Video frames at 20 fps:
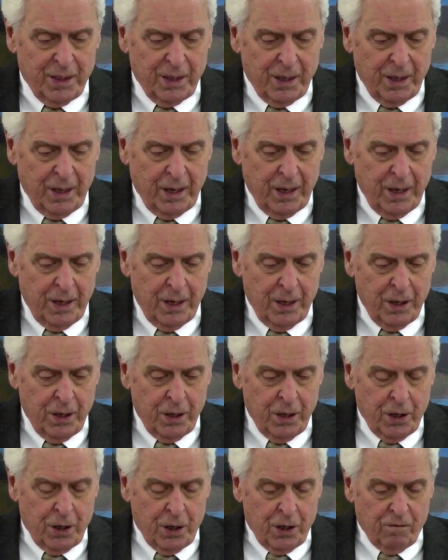Okay?
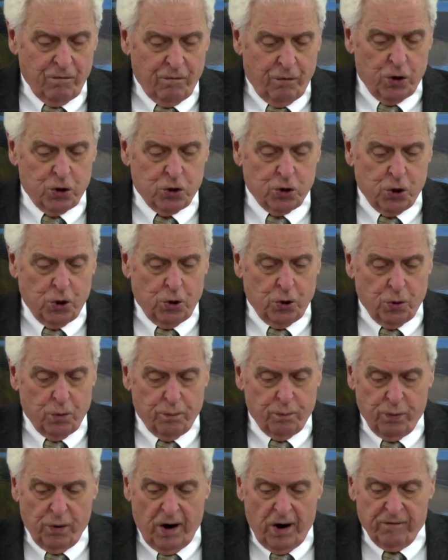Verse
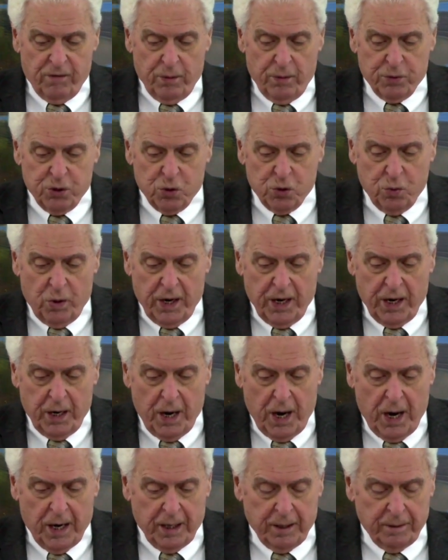2, Proverbs
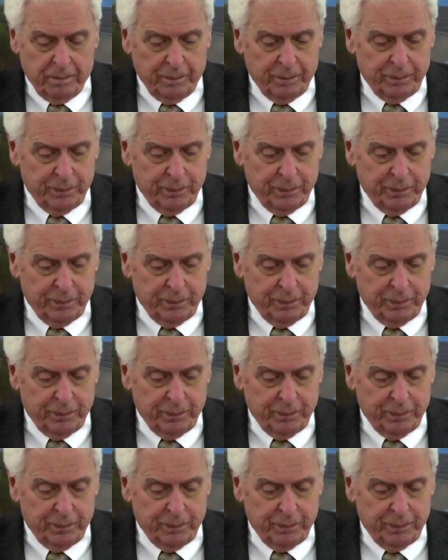29.